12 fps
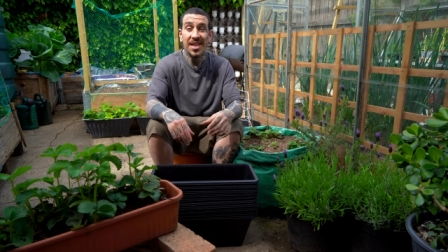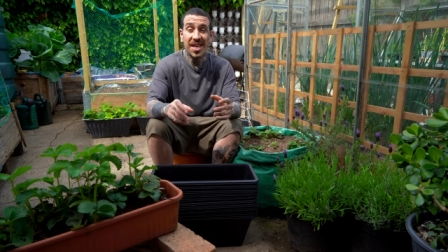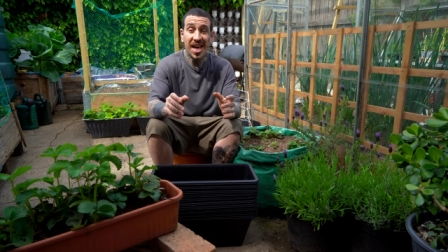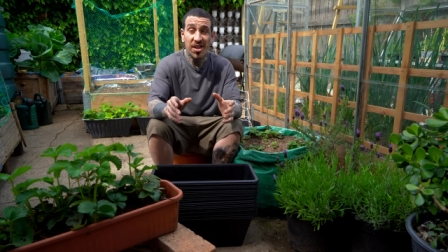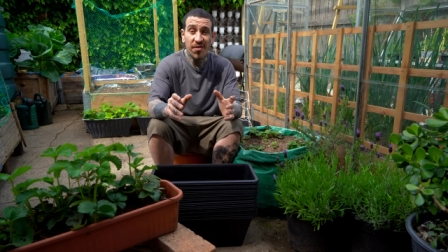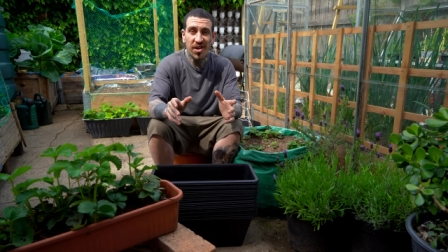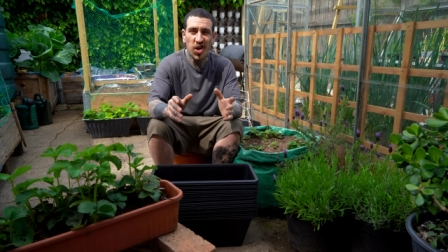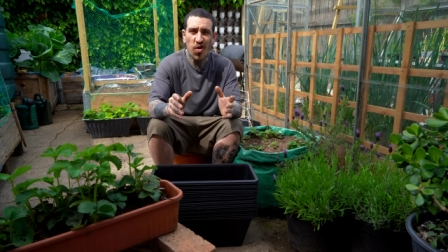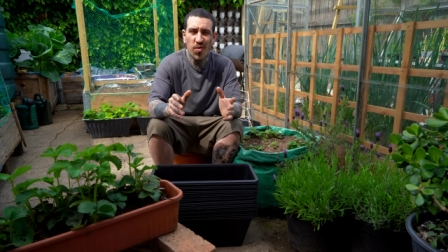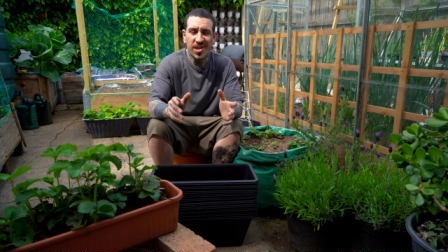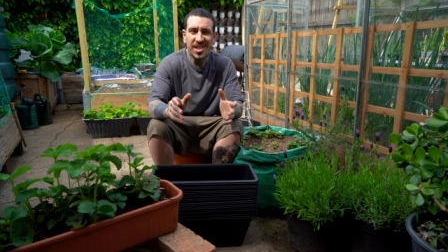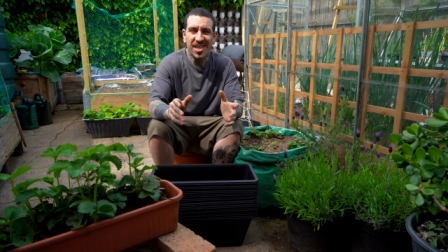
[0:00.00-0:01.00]
At the end of the
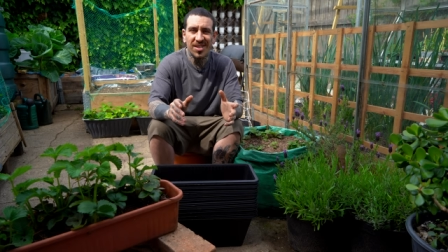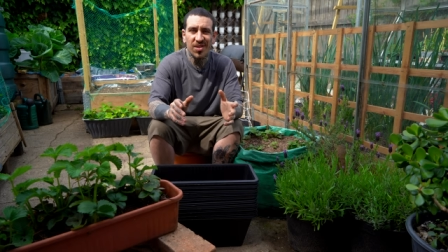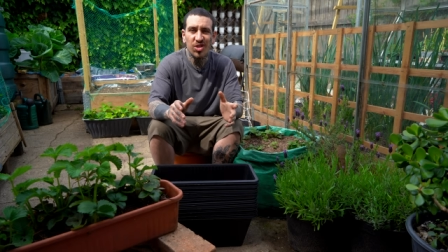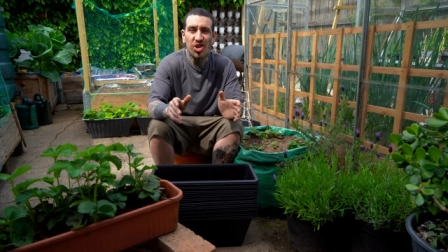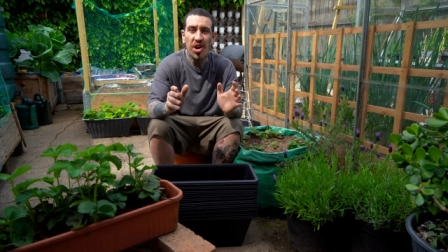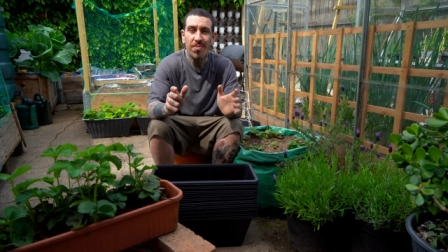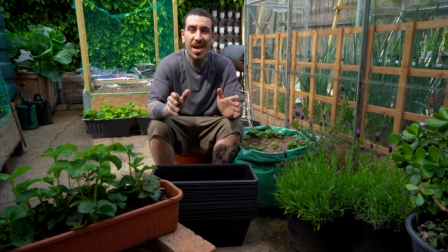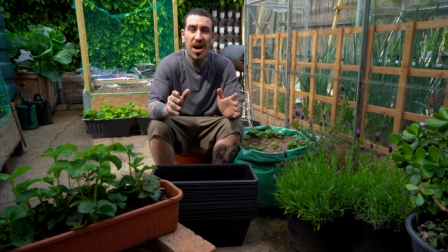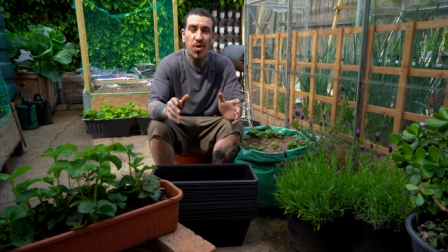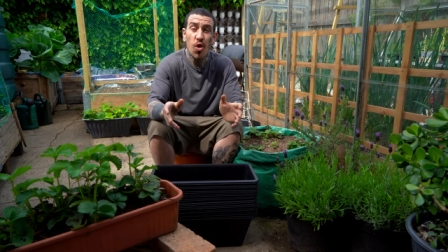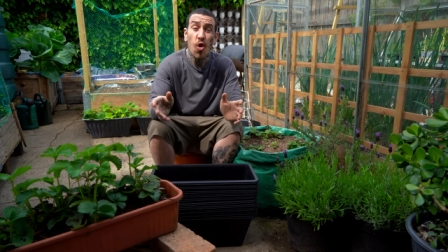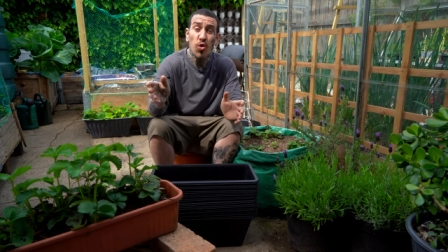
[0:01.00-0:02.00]
growing season, trim
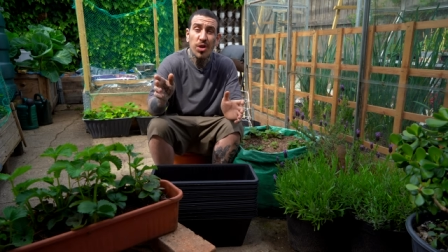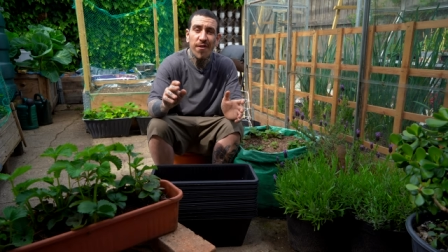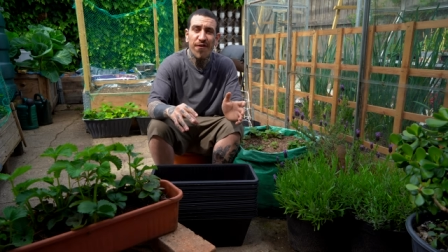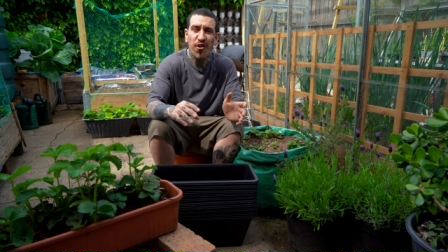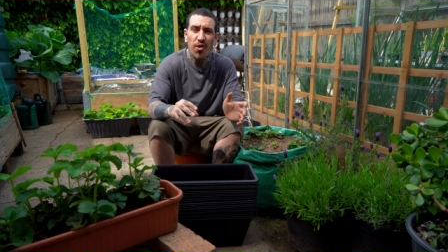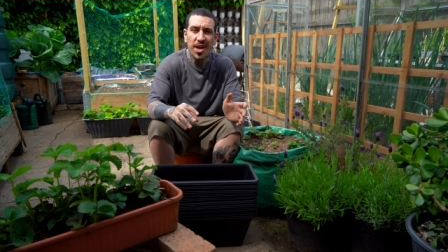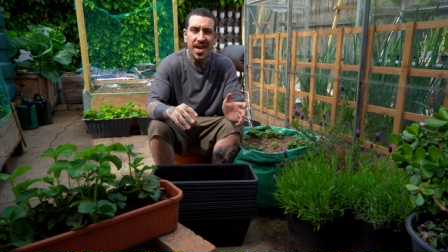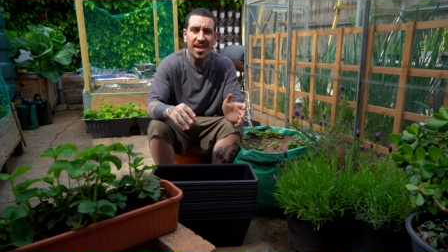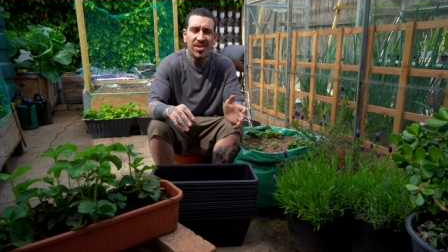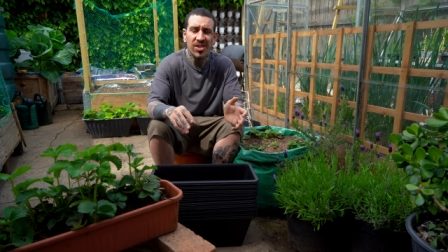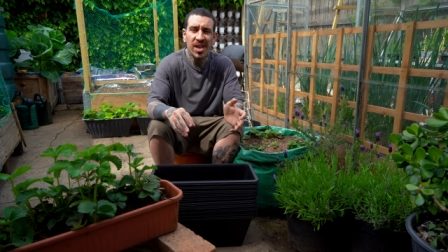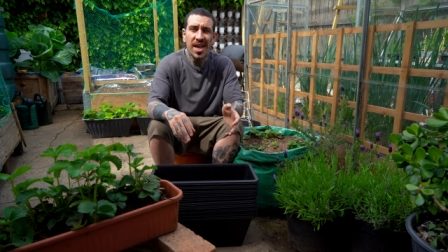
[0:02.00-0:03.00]
down all the
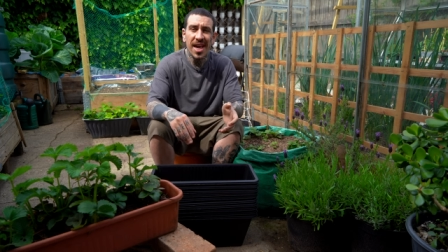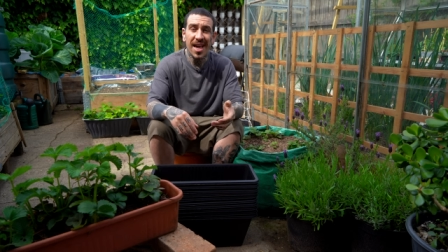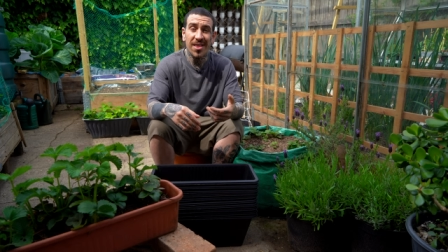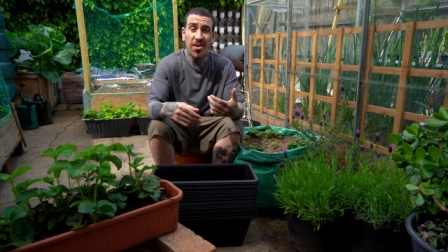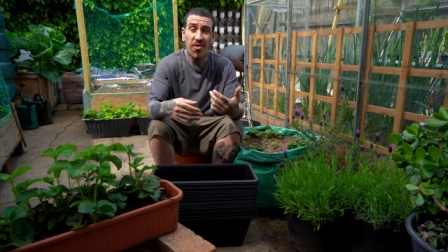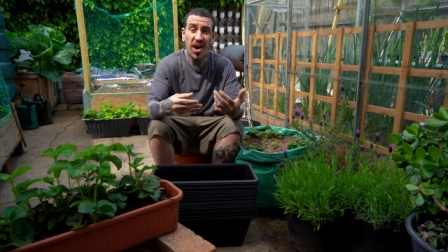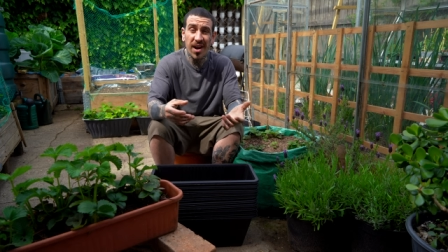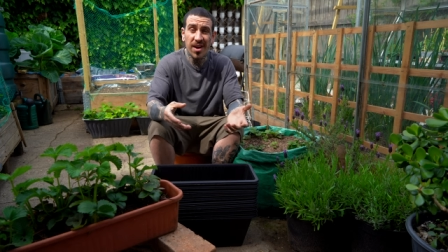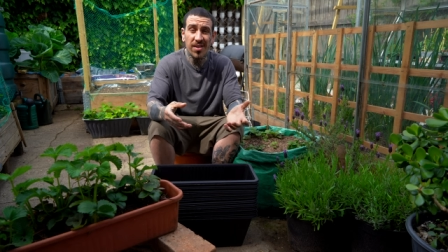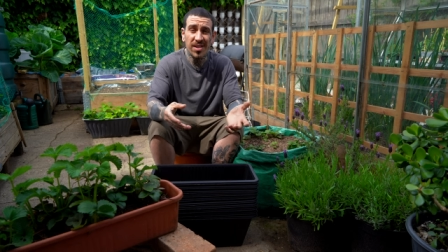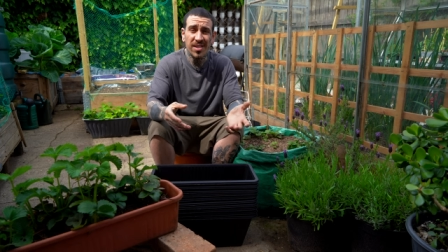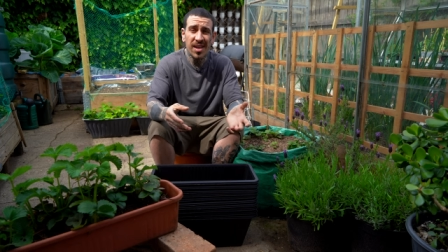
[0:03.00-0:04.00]
foliage and the
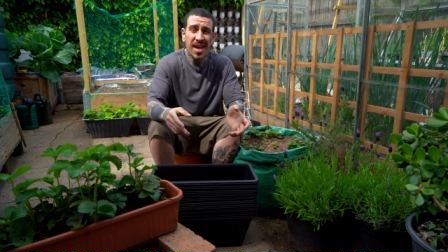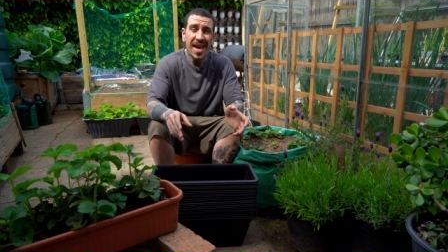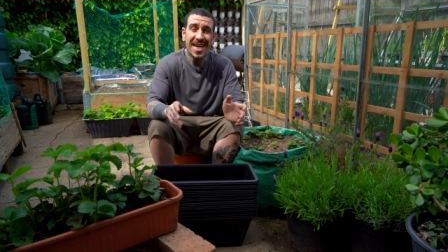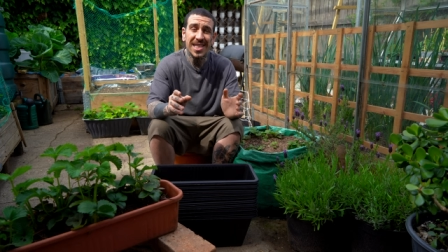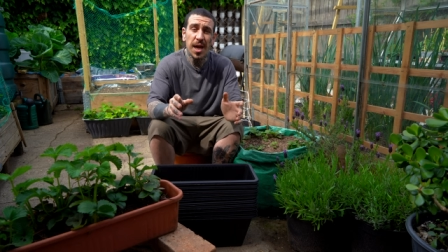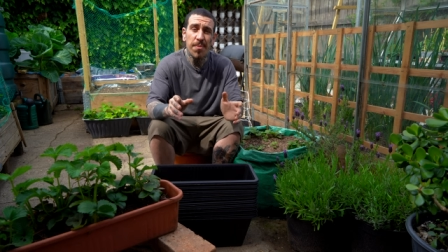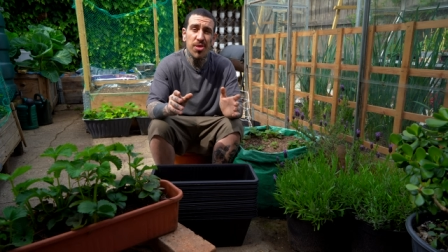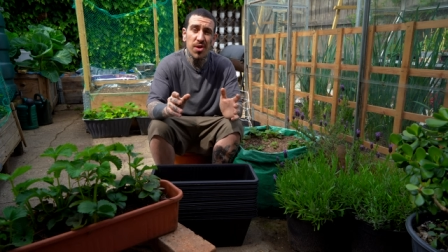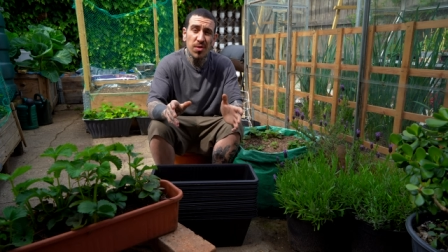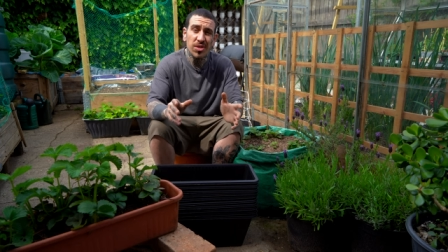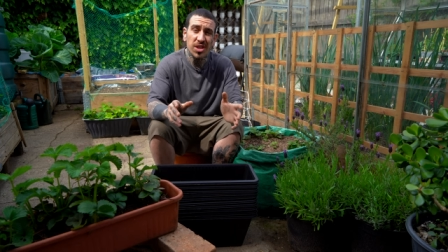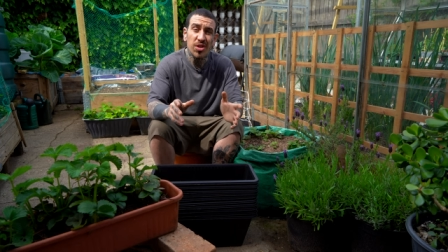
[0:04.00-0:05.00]
runners, except
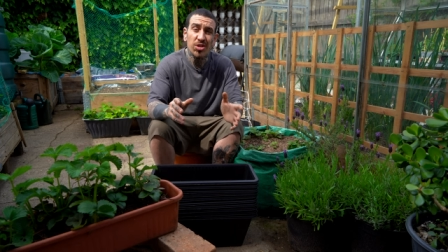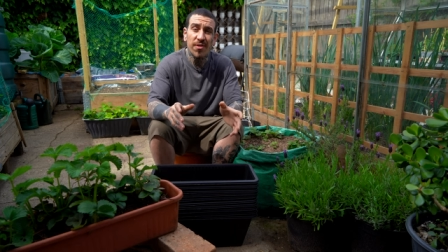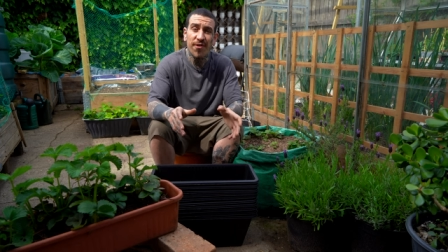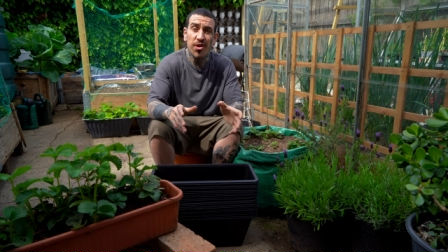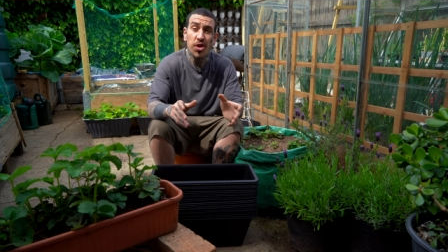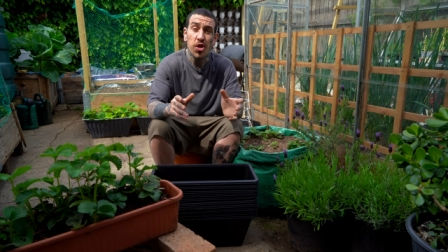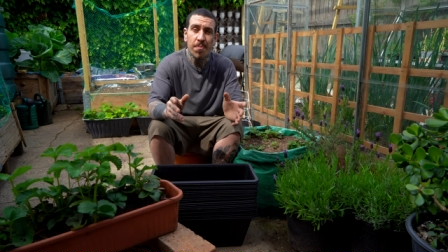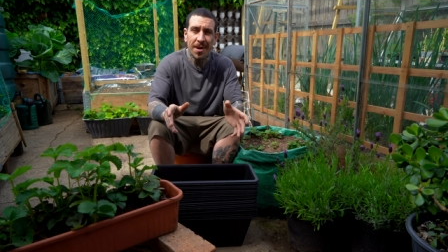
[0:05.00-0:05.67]
those used for new